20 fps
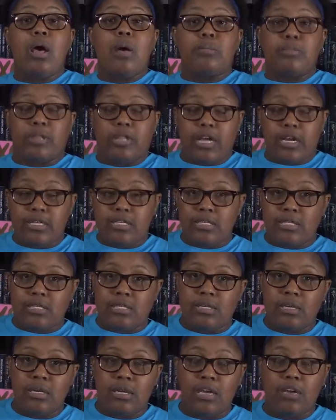
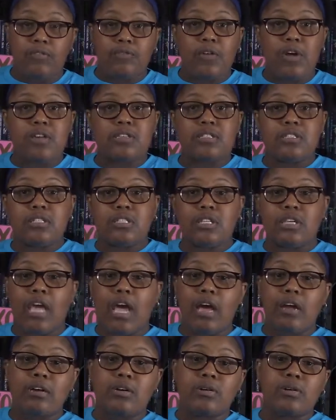plus it falls into the
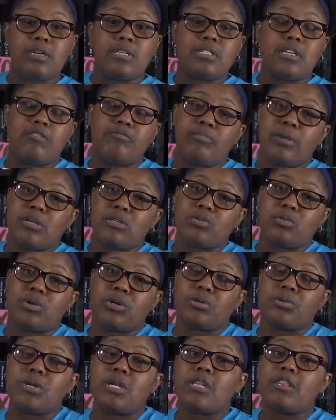categories of
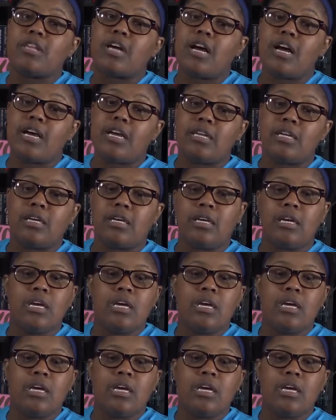buzzword readathon,